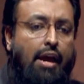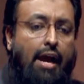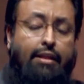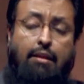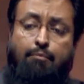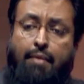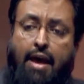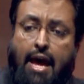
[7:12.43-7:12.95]

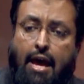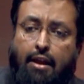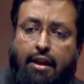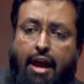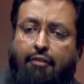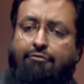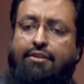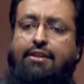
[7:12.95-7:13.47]
And the
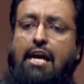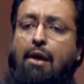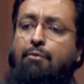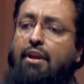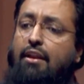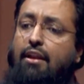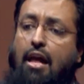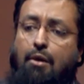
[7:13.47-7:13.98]
man, every
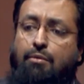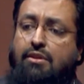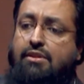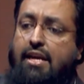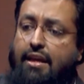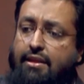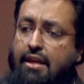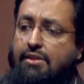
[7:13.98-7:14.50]
time Allah will
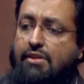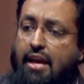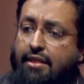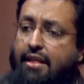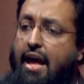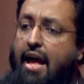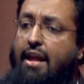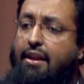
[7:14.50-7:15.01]
say this
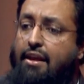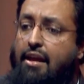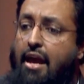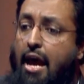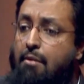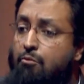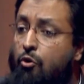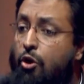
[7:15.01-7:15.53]
and that,
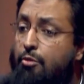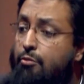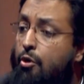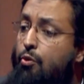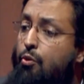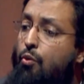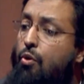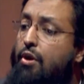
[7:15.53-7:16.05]
and more and
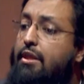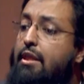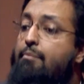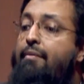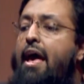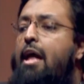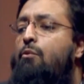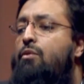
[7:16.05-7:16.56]
more reward, the
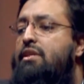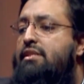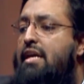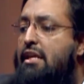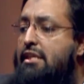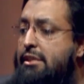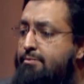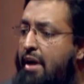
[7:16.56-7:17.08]
man will
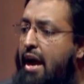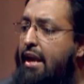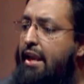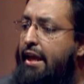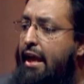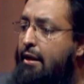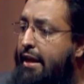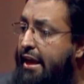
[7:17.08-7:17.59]
start
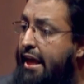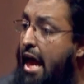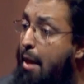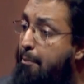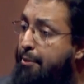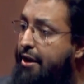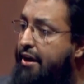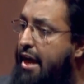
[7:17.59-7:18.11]
smiling and getting
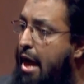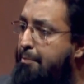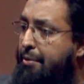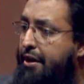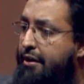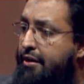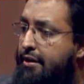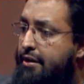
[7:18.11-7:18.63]
happier and
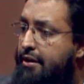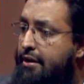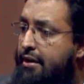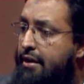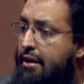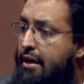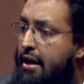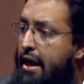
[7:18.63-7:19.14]
happier.
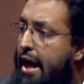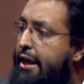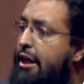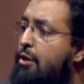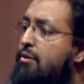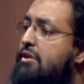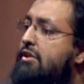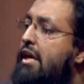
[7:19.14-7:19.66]
And
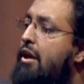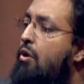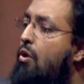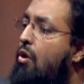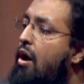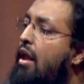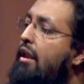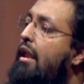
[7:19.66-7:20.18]
he will say, Oh
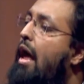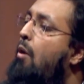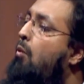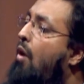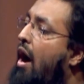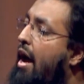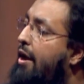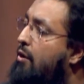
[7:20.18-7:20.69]
Allah,
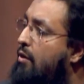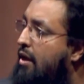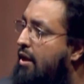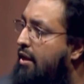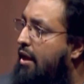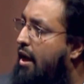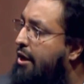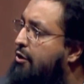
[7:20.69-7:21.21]
why, oh
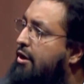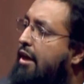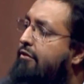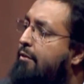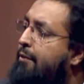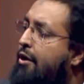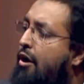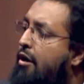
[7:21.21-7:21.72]
Allah, you're
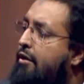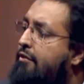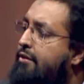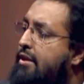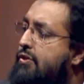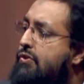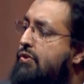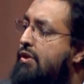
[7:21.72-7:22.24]
giving me all of
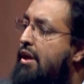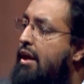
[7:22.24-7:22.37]
this?